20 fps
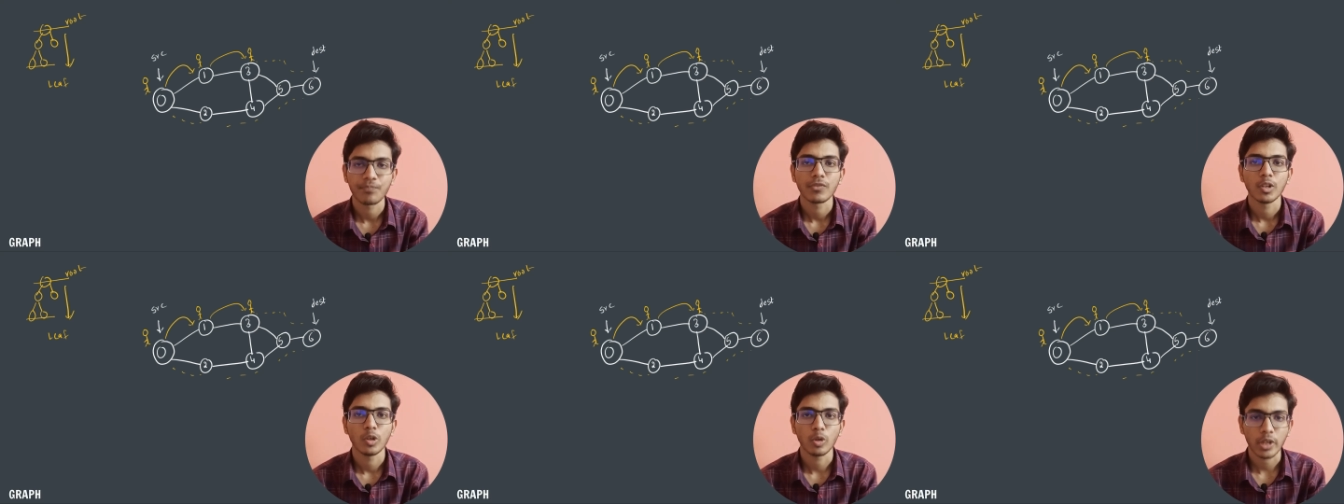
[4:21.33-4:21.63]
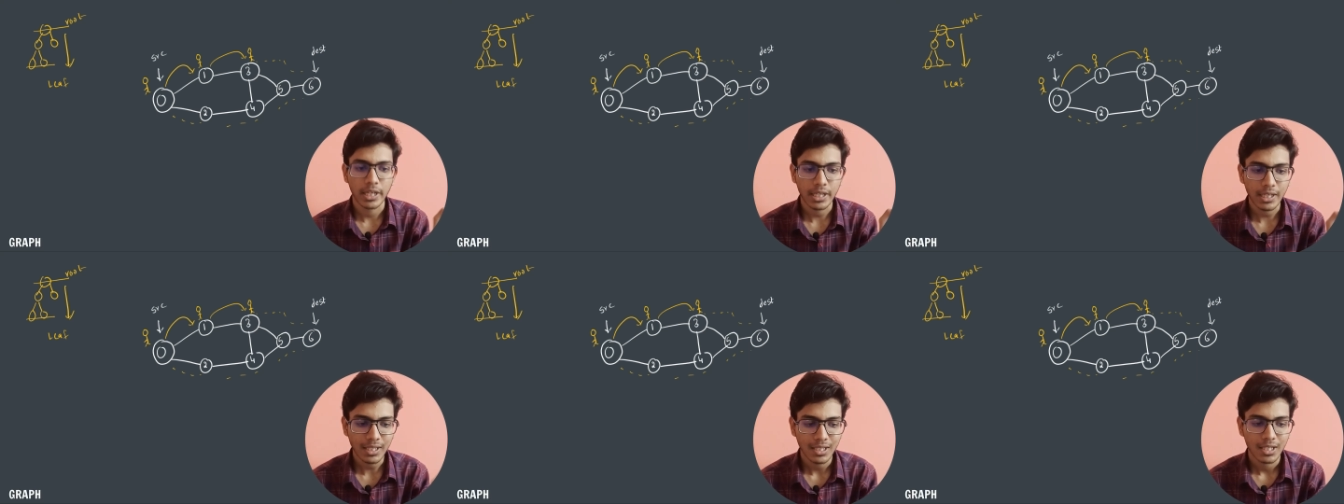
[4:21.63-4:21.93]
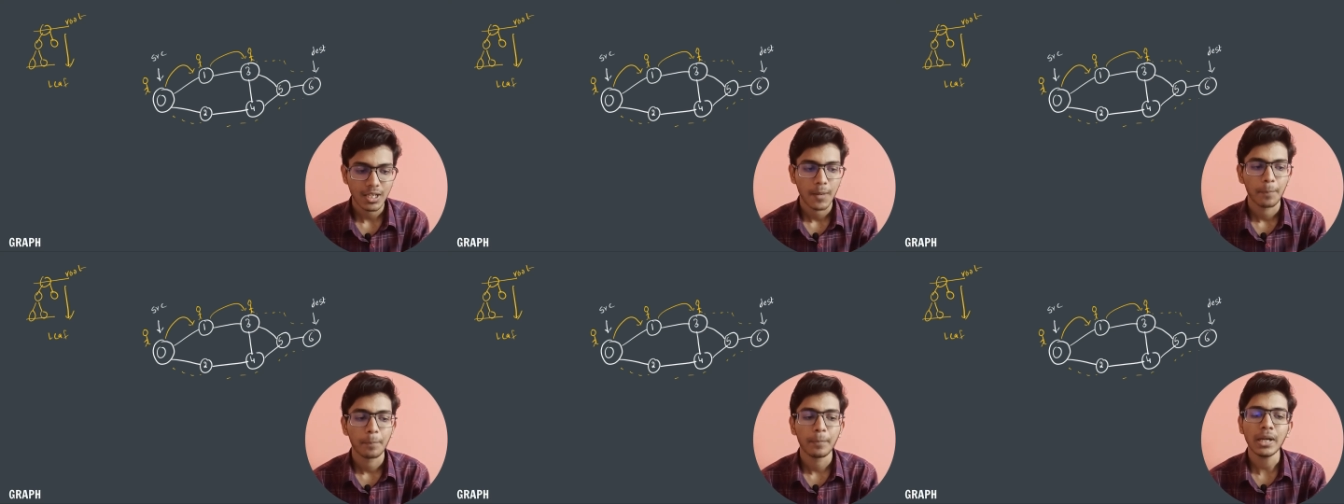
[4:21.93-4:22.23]
Okay,
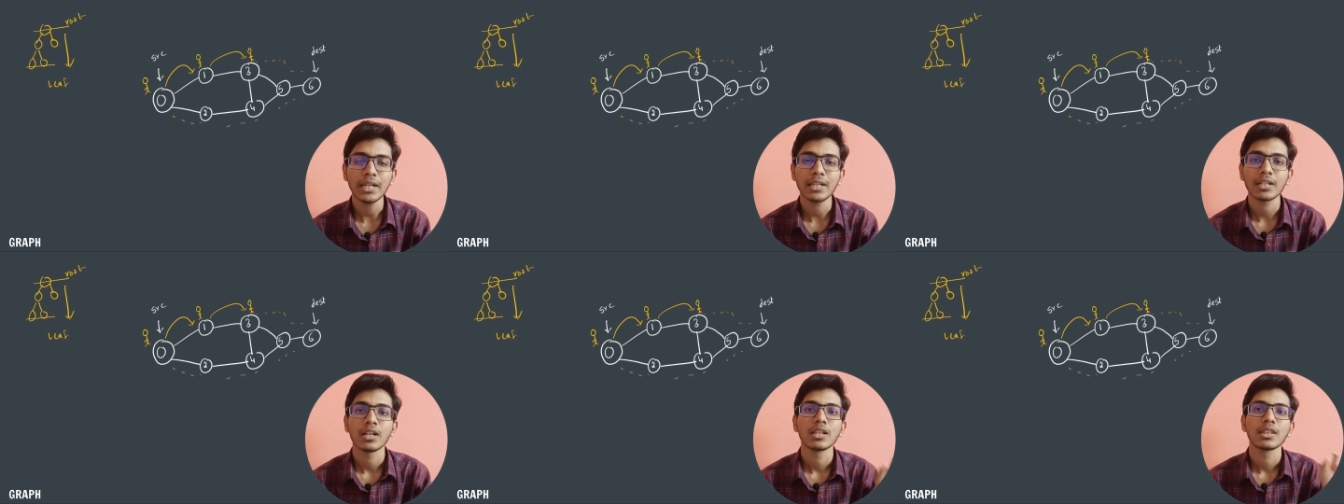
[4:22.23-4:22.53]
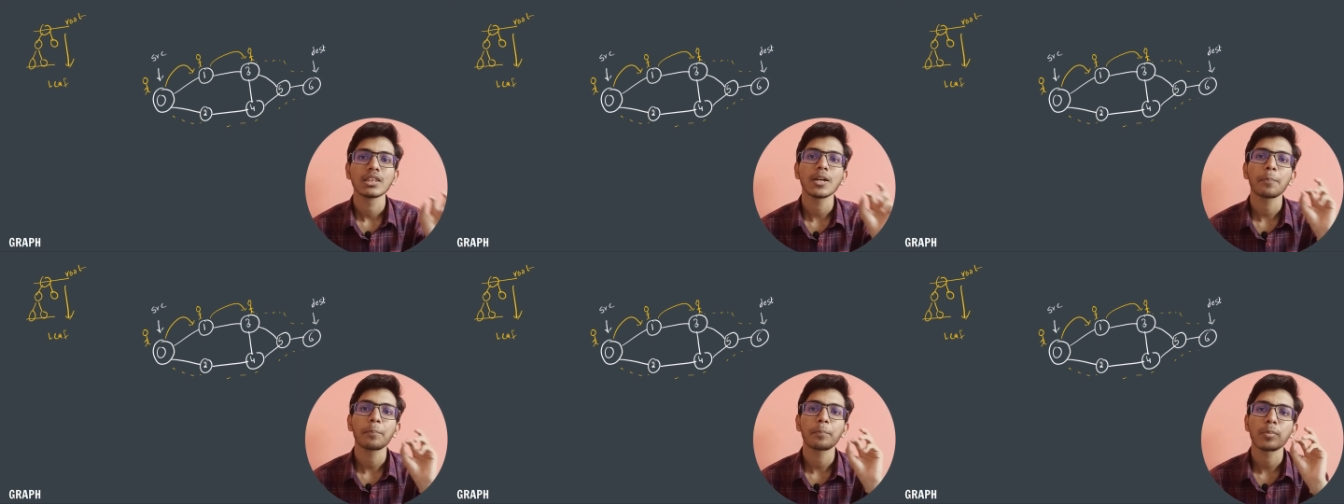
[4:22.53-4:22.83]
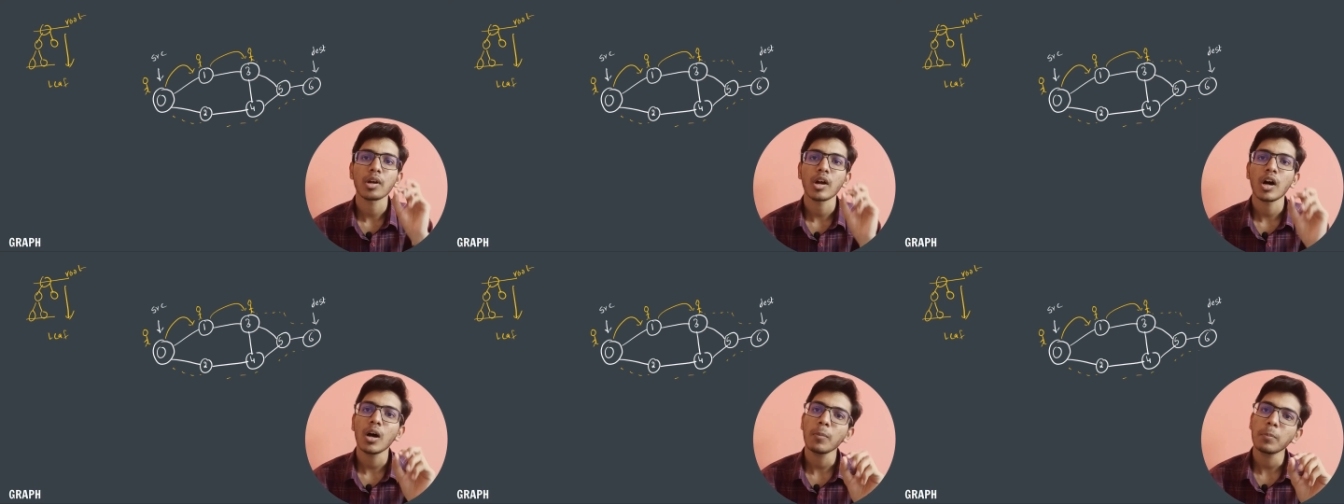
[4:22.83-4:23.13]
but the
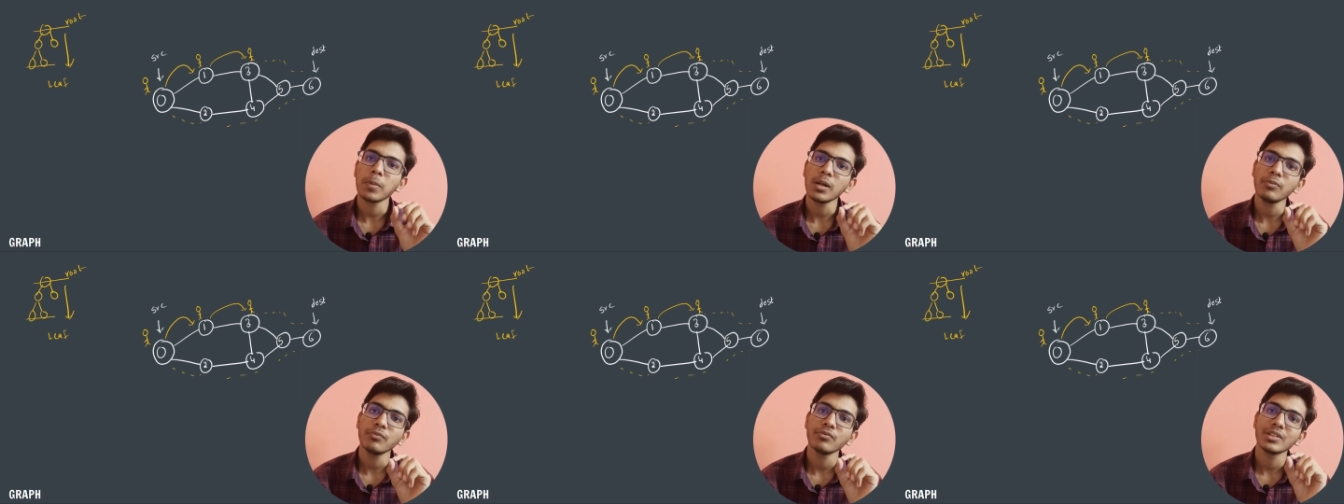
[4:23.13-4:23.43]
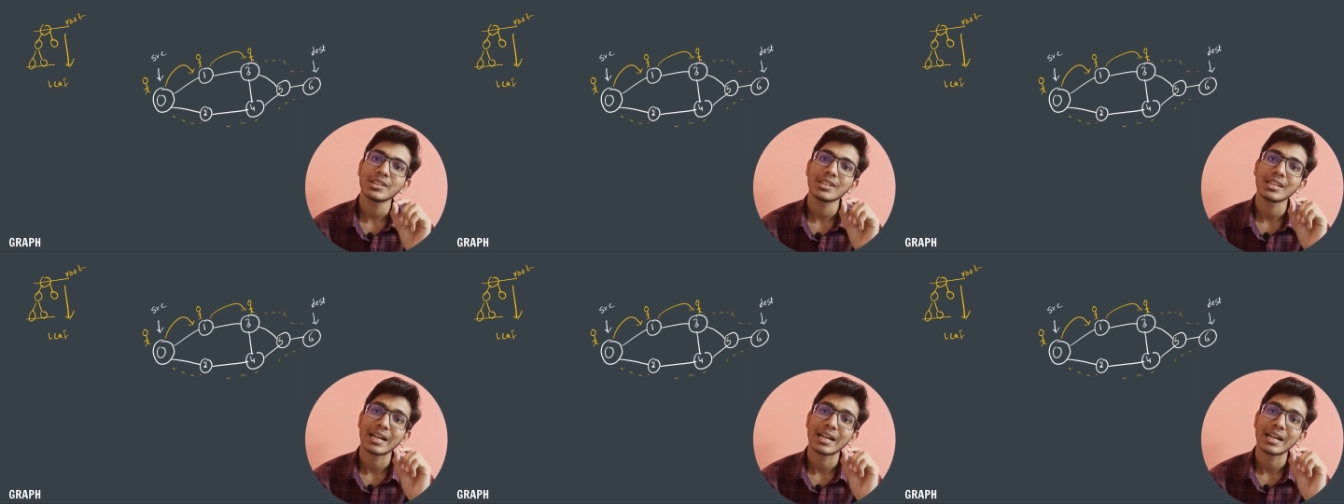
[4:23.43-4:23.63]
problem with